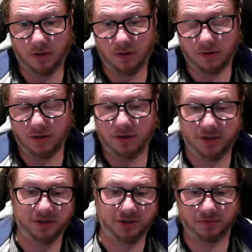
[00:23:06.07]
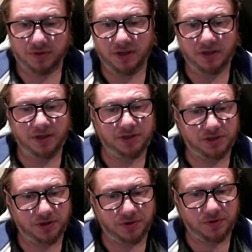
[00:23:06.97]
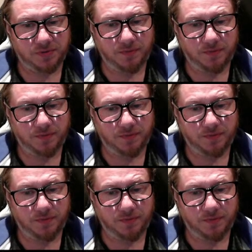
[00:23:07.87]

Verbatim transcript: King E2. King E2